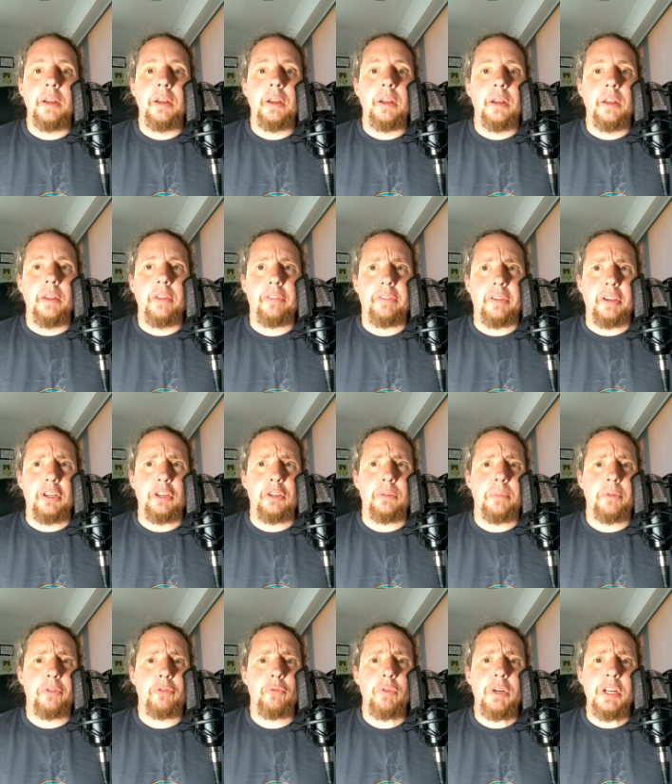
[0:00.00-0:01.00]
Thing
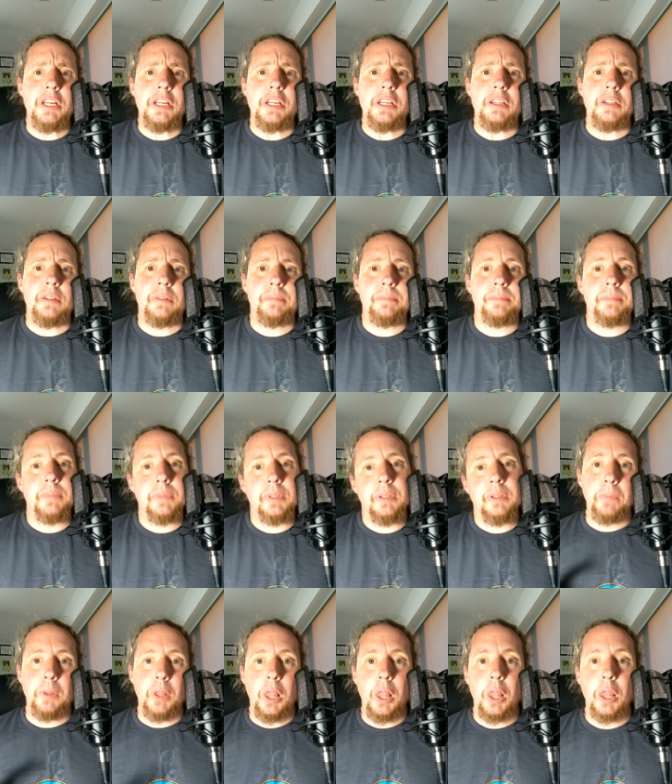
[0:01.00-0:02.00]
number 3.
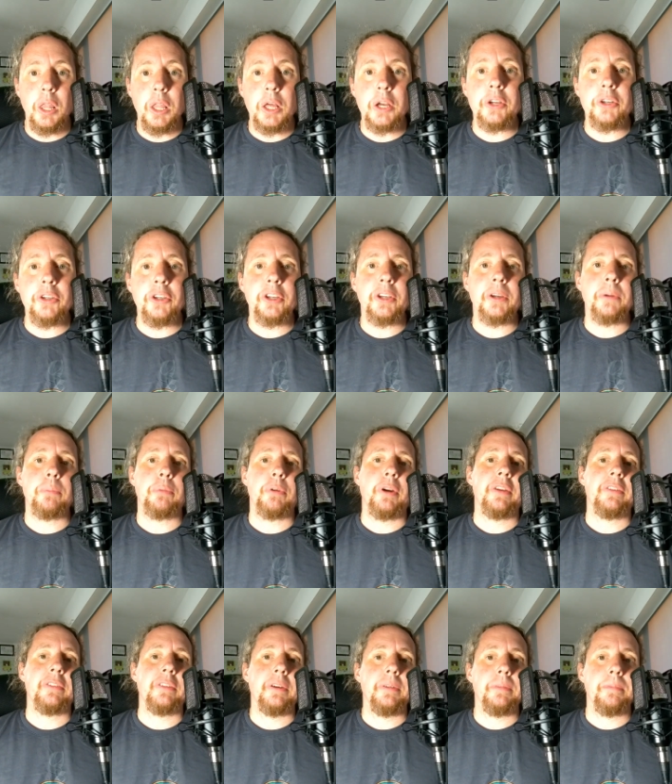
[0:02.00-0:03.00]
Learn your
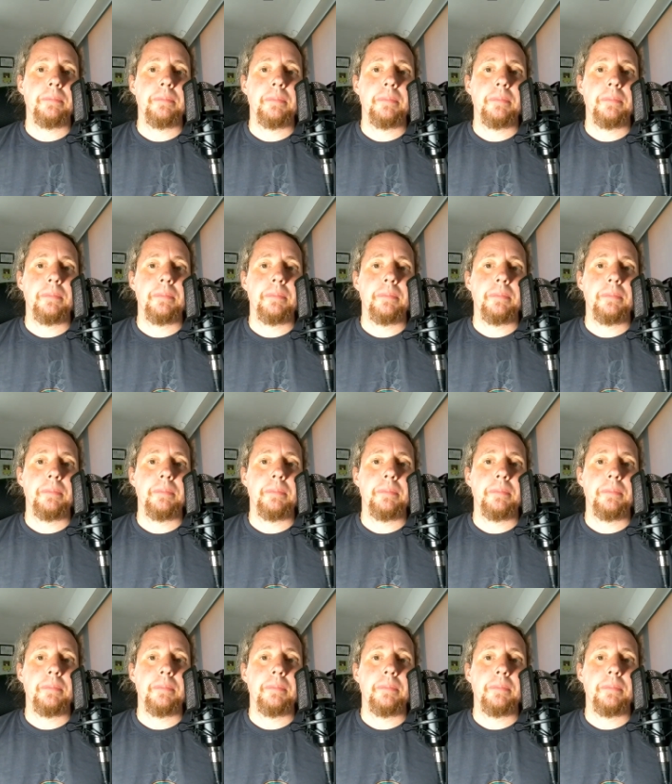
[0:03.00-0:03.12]
compressor.